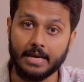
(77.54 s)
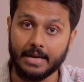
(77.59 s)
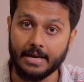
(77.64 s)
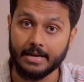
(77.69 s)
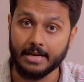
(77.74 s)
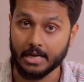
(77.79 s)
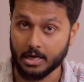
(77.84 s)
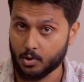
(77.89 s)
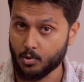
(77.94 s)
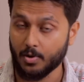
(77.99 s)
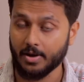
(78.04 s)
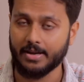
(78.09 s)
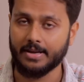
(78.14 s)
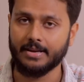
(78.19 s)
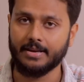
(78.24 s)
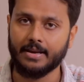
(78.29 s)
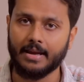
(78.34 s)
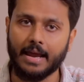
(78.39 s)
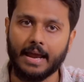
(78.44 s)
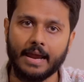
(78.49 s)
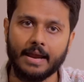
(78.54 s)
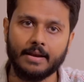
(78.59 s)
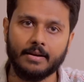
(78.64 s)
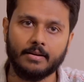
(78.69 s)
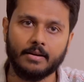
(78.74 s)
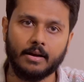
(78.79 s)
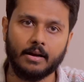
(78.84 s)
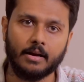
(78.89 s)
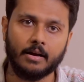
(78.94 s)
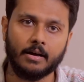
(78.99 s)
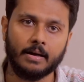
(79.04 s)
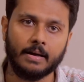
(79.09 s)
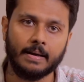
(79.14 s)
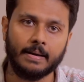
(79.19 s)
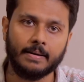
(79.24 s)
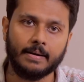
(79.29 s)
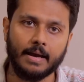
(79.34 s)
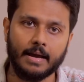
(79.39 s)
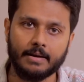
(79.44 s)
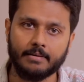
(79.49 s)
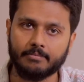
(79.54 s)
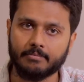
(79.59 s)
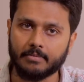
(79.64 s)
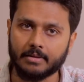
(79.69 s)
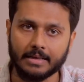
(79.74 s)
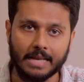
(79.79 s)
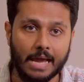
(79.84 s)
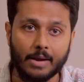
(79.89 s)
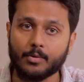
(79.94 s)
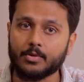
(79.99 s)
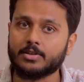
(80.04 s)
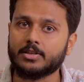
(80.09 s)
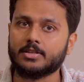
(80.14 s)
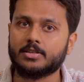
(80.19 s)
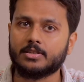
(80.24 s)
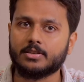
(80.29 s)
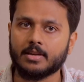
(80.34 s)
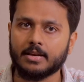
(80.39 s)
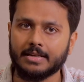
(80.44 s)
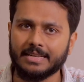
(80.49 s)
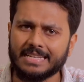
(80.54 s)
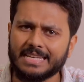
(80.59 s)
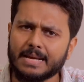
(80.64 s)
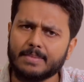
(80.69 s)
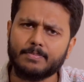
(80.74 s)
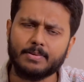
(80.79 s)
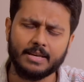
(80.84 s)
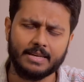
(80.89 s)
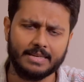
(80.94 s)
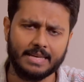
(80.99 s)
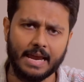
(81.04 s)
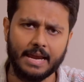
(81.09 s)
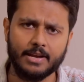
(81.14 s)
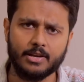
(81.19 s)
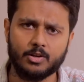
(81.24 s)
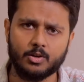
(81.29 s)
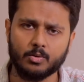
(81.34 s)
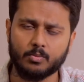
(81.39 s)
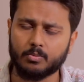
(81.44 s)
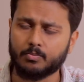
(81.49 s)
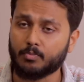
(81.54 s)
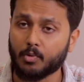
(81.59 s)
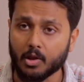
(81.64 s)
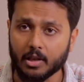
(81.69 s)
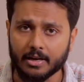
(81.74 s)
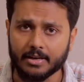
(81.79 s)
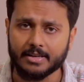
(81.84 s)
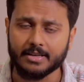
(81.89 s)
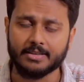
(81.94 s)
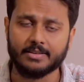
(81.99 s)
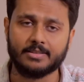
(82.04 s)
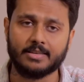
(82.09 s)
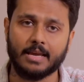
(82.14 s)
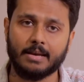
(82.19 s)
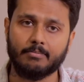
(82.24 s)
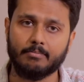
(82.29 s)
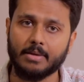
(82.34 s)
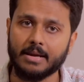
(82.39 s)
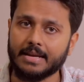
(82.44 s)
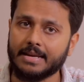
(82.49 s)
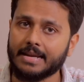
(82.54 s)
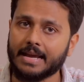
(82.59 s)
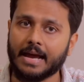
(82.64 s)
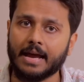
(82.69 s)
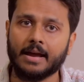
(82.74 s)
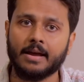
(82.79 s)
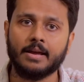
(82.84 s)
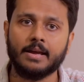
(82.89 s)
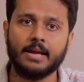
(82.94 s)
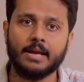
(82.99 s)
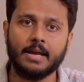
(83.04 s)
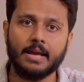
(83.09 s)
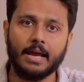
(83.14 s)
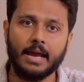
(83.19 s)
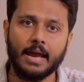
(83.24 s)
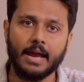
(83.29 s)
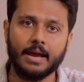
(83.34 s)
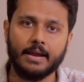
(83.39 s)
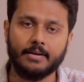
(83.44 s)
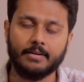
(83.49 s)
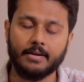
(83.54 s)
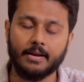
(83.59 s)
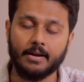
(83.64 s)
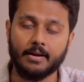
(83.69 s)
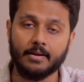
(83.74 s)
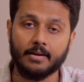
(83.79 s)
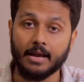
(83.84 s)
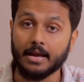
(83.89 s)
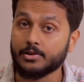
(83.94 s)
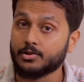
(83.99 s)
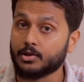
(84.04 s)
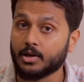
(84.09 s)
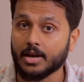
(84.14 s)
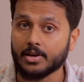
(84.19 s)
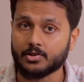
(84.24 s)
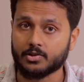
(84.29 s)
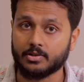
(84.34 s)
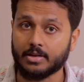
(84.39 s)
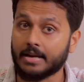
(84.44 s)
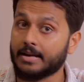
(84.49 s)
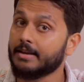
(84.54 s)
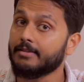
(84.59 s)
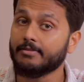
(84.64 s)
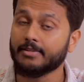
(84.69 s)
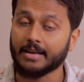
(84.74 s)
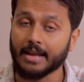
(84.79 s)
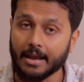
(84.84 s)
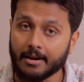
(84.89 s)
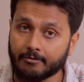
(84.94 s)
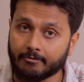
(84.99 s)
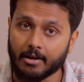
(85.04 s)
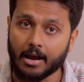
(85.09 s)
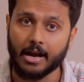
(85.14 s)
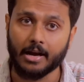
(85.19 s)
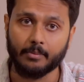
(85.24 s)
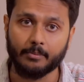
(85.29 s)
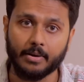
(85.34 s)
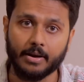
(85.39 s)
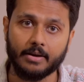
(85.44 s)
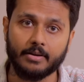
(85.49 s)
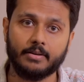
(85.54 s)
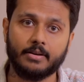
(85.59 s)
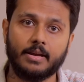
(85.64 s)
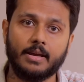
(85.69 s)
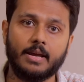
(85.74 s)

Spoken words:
inequity. And language is deeply tied to politics and media and education and even environment.